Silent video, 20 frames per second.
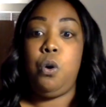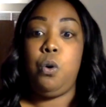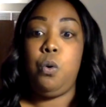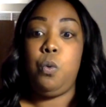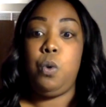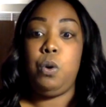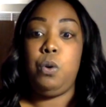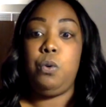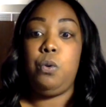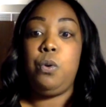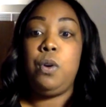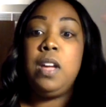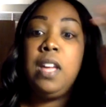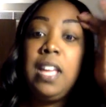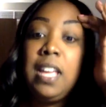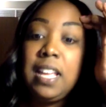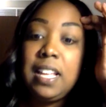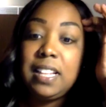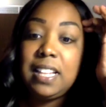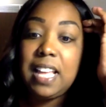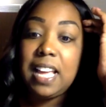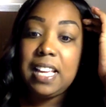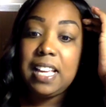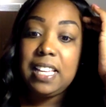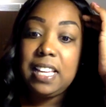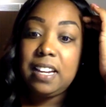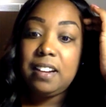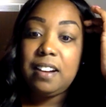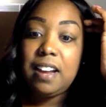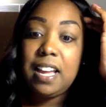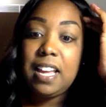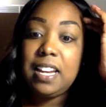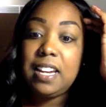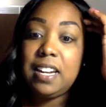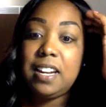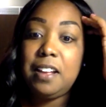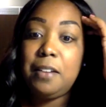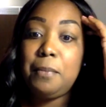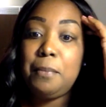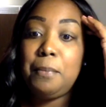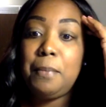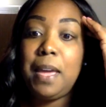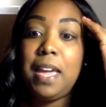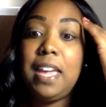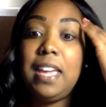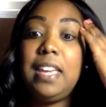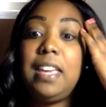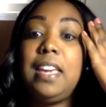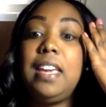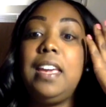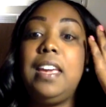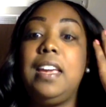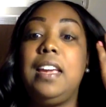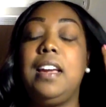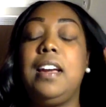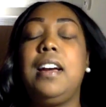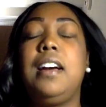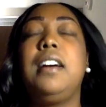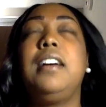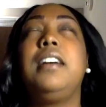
that year I ended up making